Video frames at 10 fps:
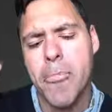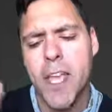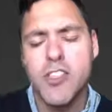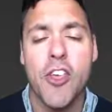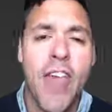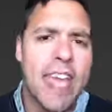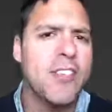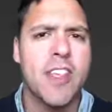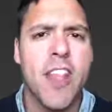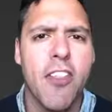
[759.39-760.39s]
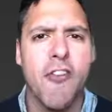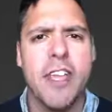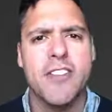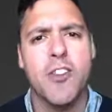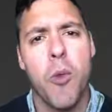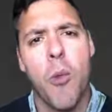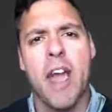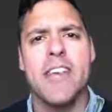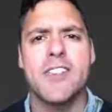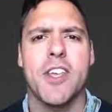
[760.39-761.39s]
So that is another reason
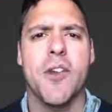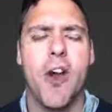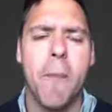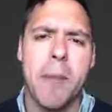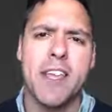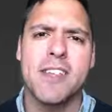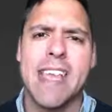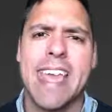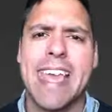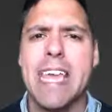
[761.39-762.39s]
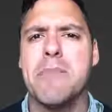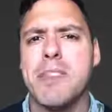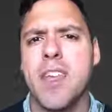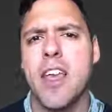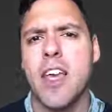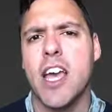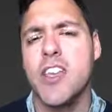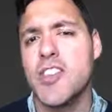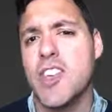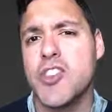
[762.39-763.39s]
why it's so hot because it keeps
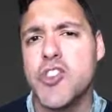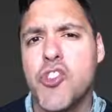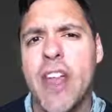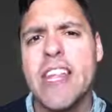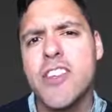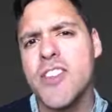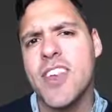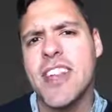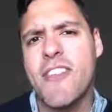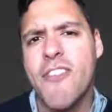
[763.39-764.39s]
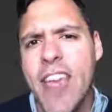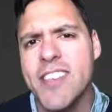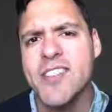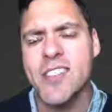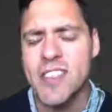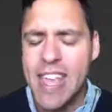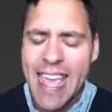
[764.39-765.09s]
us as traders and investors,